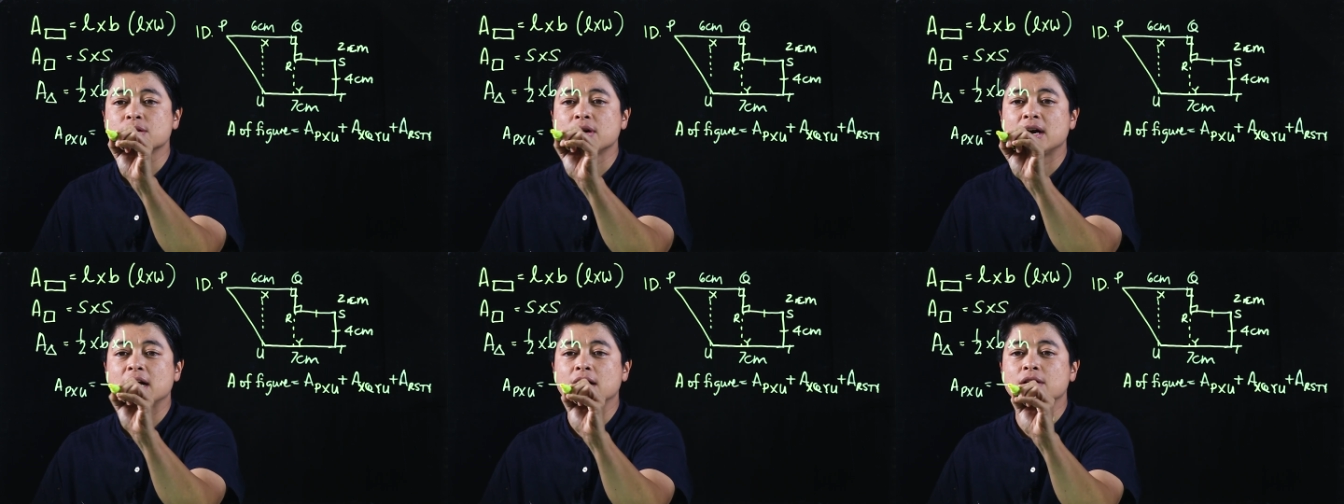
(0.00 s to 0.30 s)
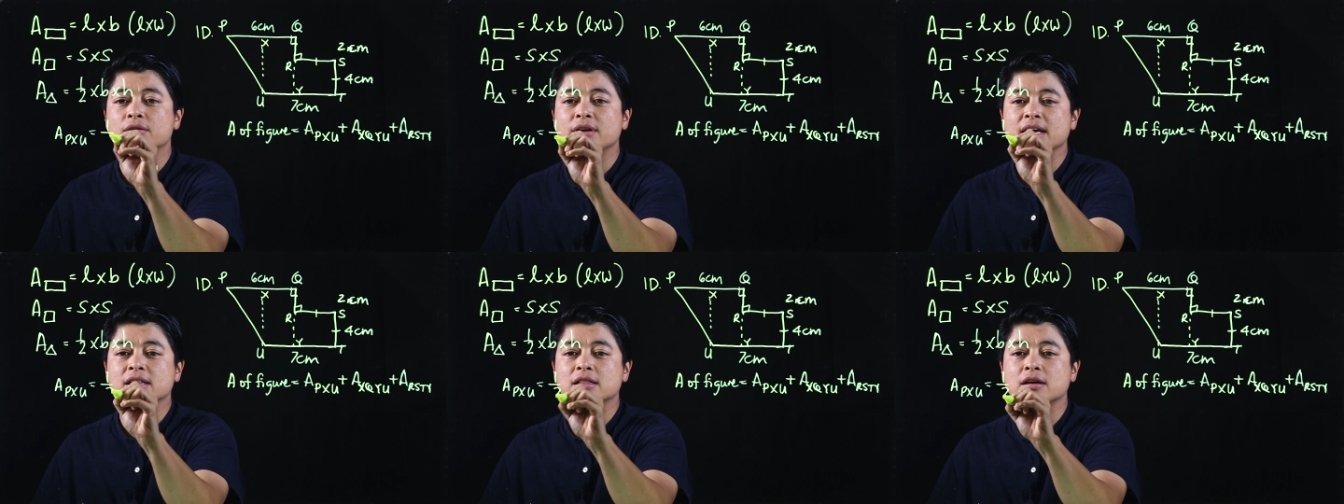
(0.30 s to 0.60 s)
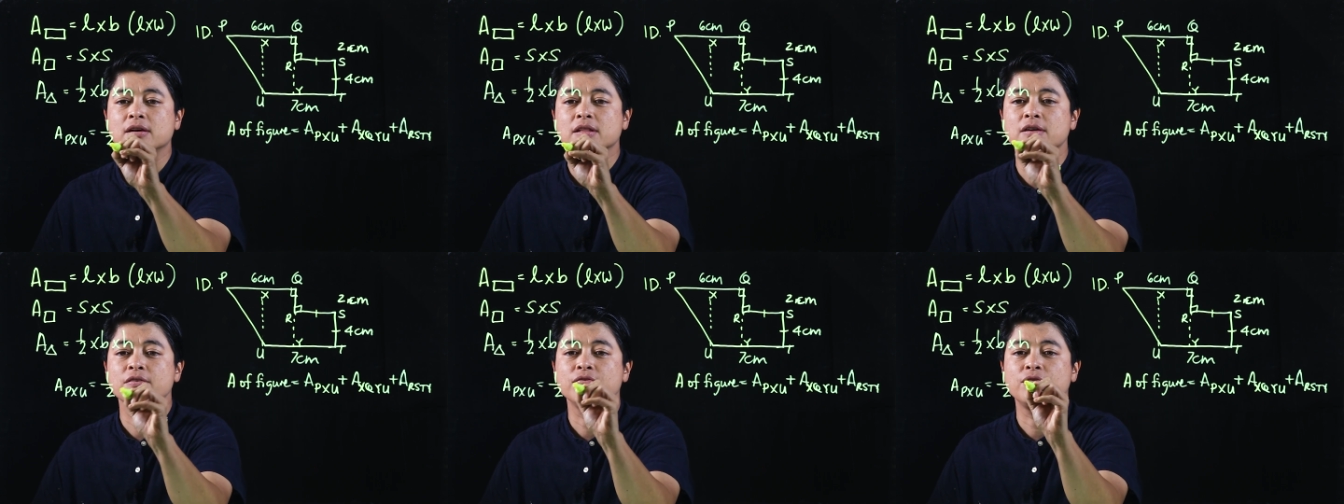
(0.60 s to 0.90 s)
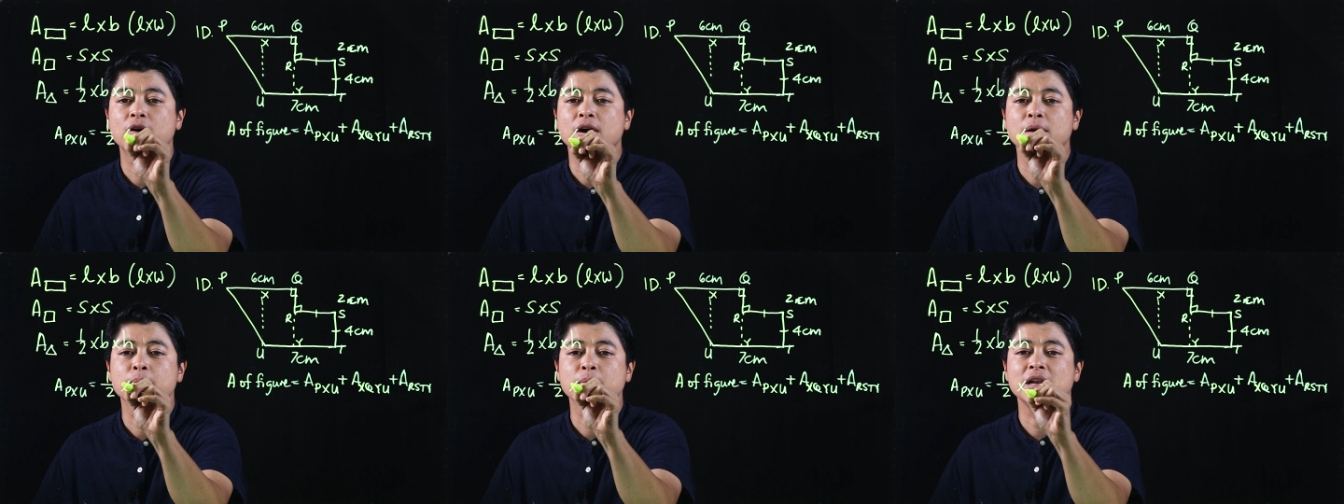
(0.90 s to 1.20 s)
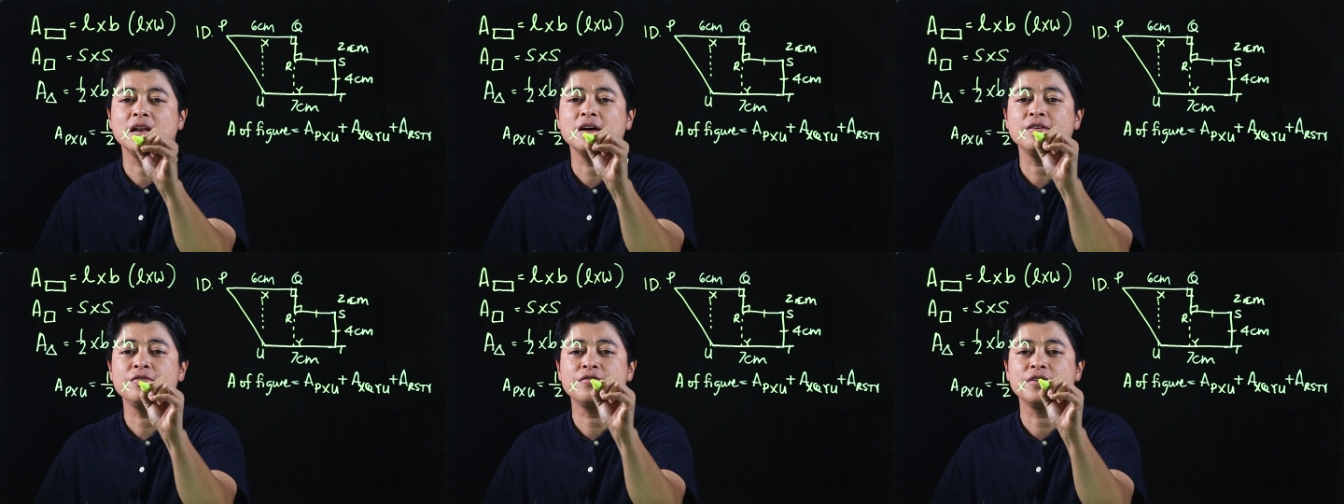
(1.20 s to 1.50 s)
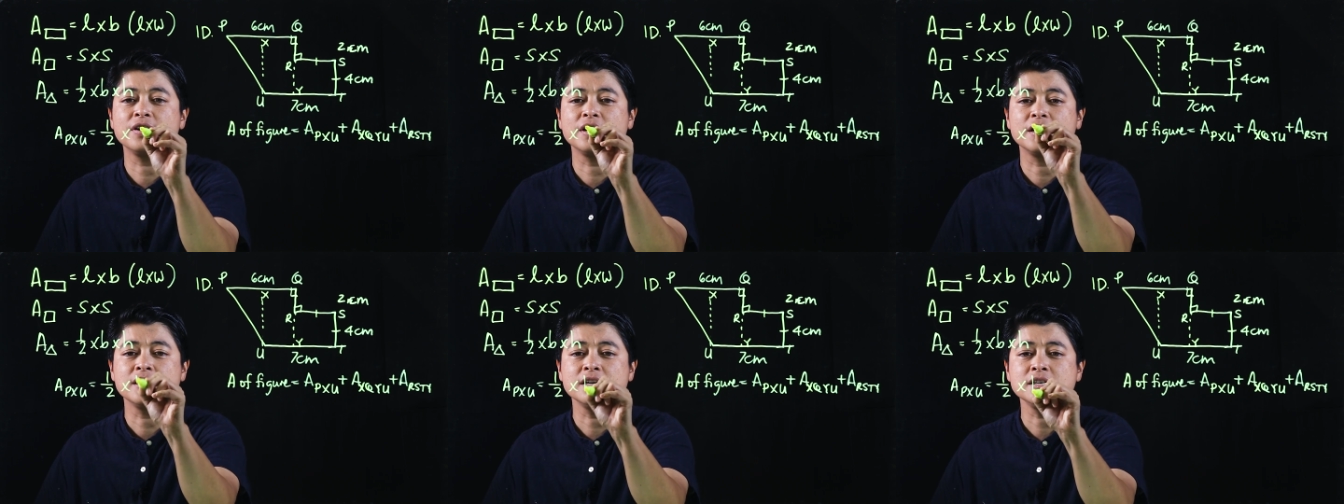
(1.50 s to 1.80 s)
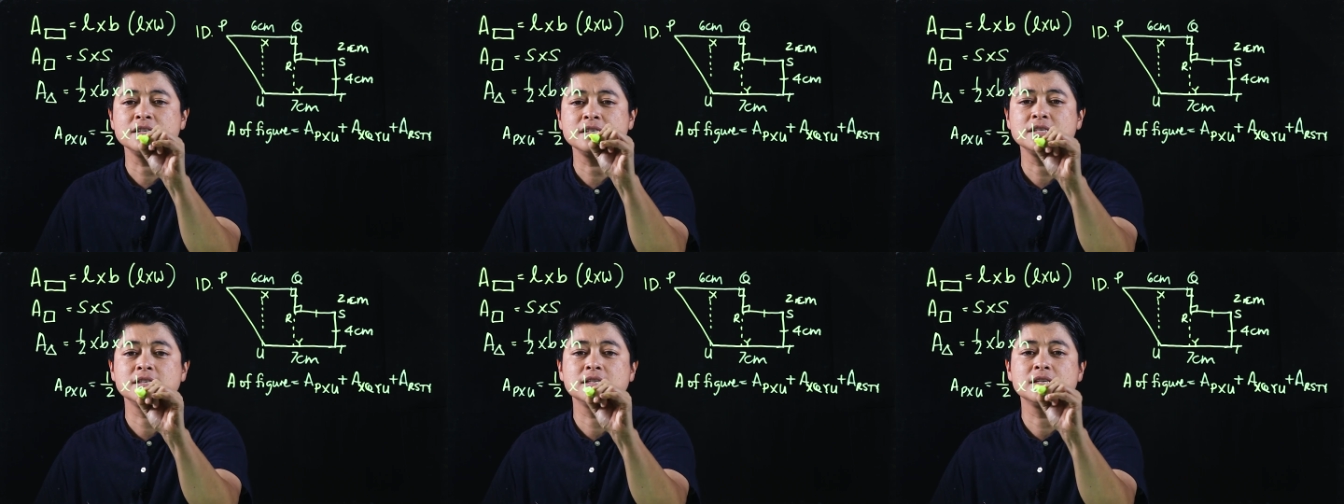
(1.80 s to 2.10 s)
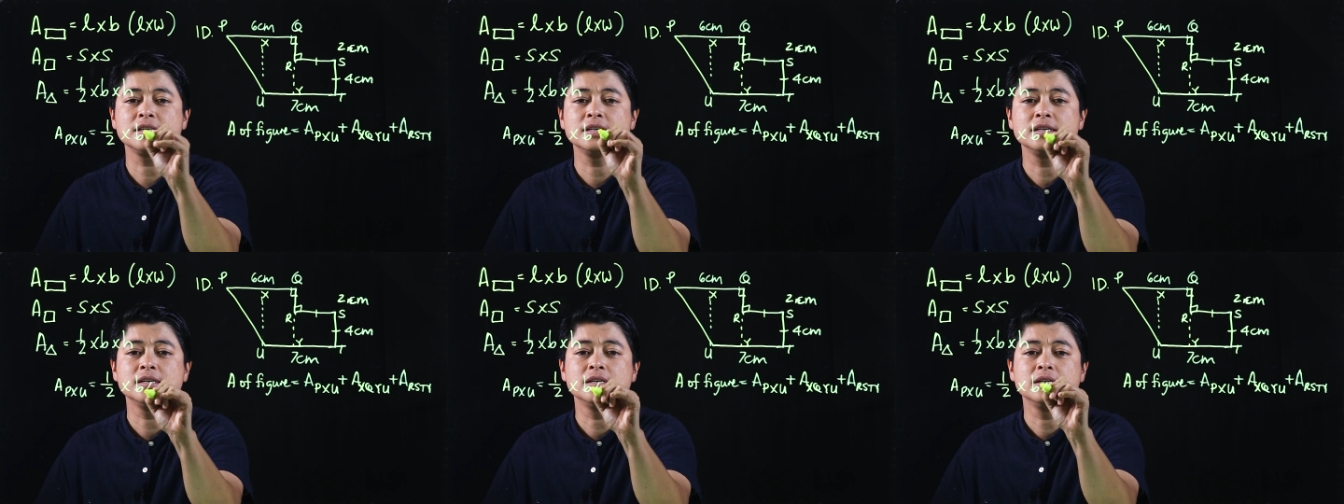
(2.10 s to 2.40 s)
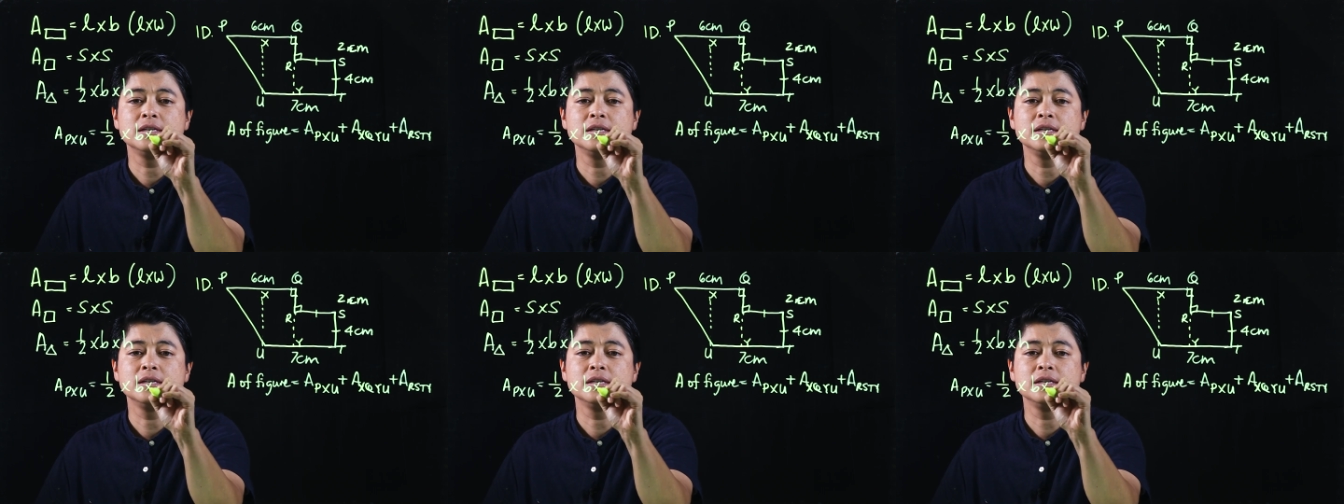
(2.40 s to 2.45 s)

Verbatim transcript: so I'll write down the formula first